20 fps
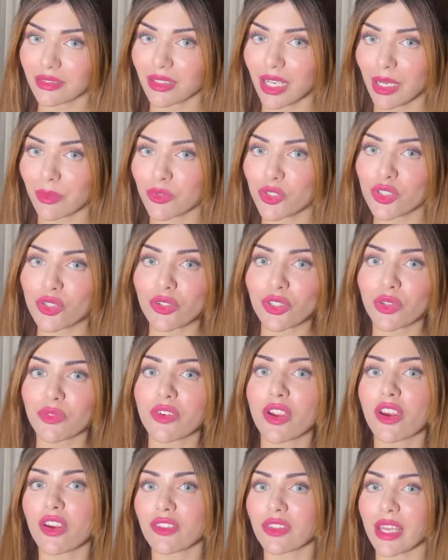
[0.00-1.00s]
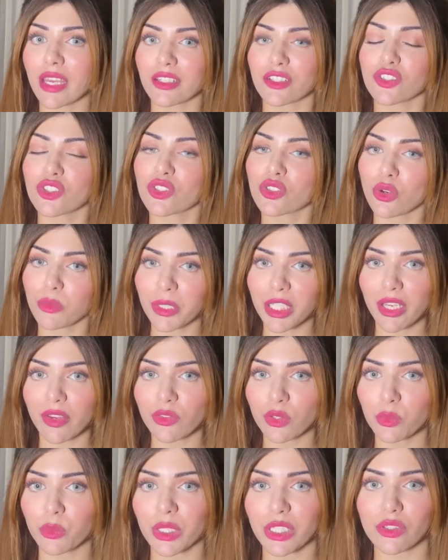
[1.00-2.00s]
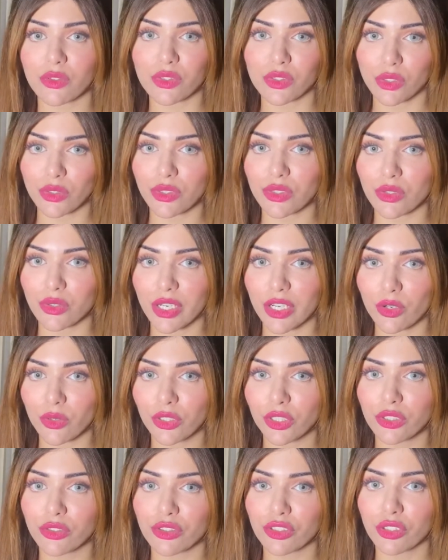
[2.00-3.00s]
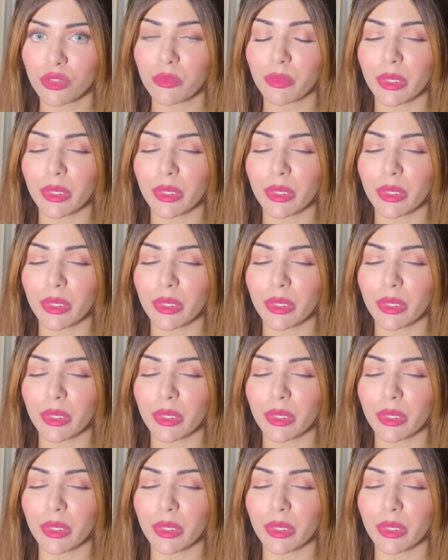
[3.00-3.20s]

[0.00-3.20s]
I'm sure you've heard that in so many other videos also here on YouTube,